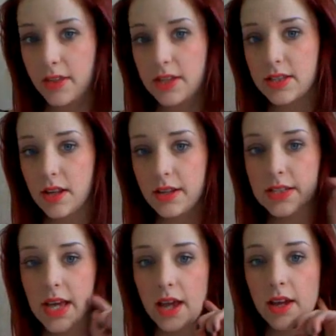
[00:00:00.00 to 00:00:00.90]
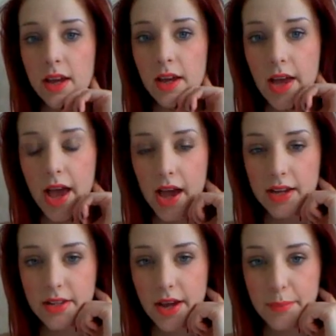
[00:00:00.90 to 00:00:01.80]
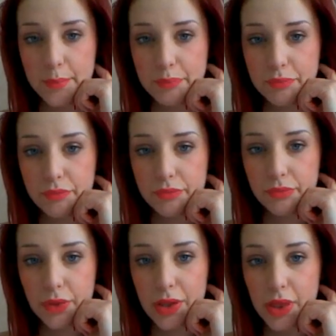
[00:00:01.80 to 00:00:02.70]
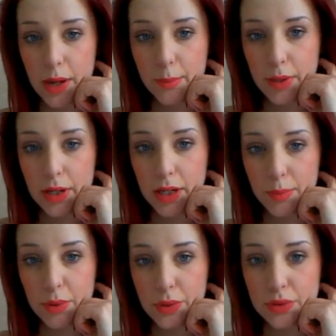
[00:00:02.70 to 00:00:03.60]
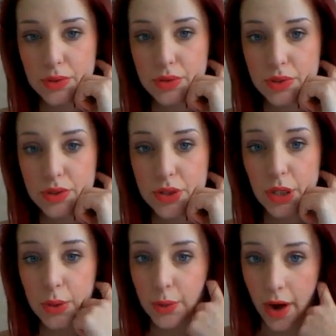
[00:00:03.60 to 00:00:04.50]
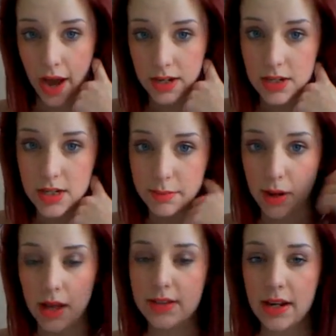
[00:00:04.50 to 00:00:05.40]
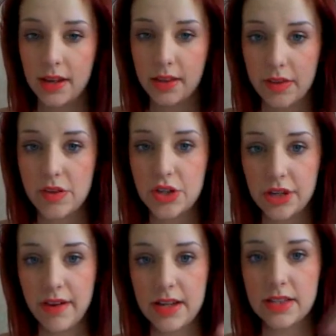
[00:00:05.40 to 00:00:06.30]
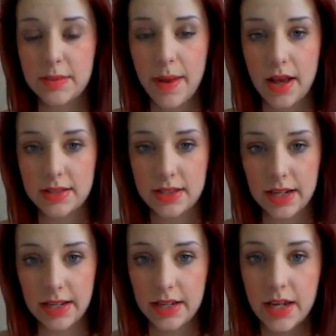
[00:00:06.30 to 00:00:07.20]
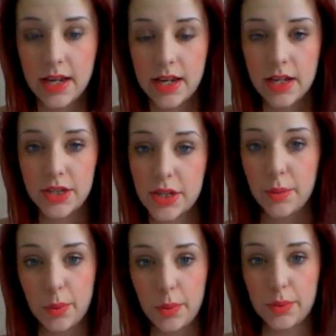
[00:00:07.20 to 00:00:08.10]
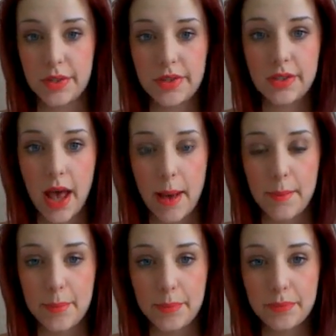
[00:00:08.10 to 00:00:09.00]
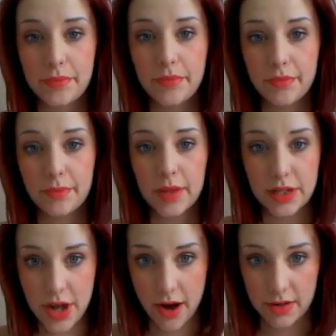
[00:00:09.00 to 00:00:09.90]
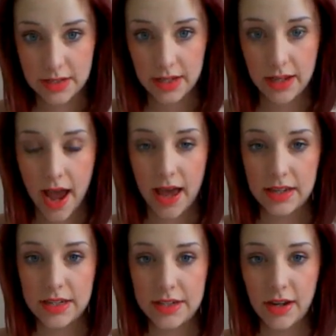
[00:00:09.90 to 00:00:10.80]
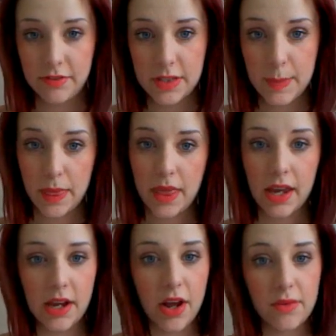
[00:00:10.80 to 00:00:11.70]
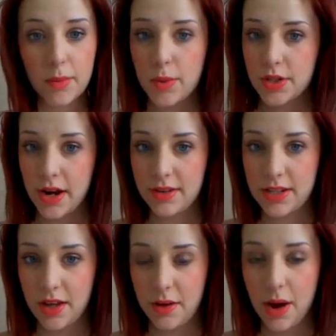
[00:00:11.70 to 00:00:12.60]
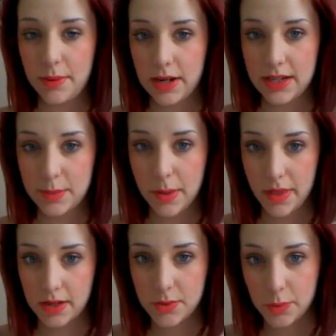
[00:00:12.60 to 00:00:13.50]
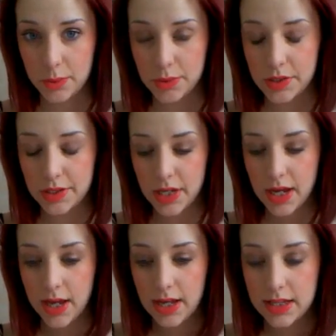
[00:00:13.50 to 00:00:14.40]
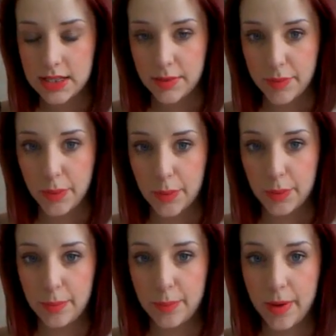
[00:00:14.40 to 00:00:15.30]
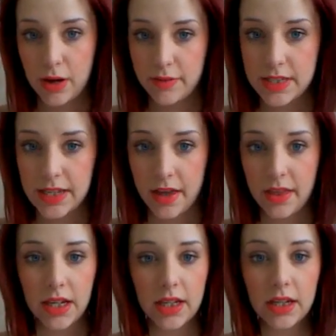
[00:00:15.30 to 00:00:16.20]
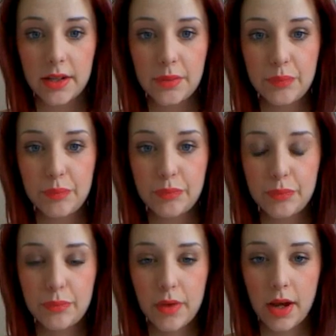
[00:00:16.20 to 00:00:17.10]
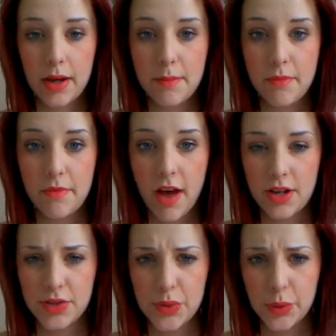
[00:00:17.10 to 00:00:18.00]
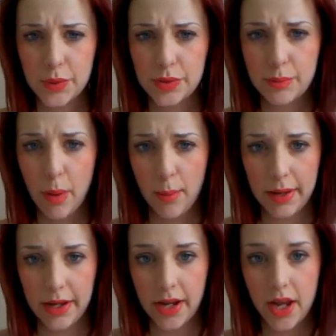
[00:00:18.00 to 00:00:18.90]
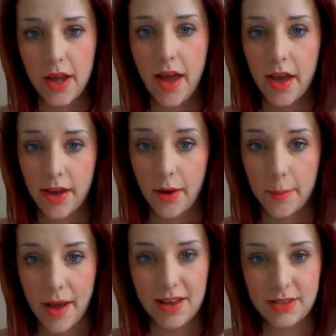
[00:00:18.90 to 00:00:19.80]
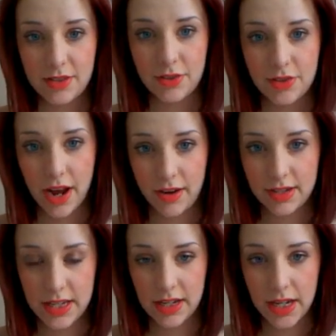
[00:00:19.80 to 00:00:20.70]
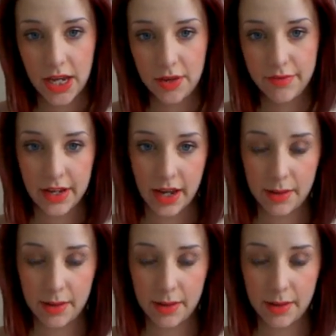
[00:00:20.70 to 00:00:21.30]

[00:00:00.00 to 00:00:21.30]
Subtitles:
this Sunday, and the company puts £2,000 plus anything that she raises personally towards a charity, and I've just been thinking over what charity I would like to put that towards. It's difficult, but obviously I think I'm verging towards probably a young person's charity for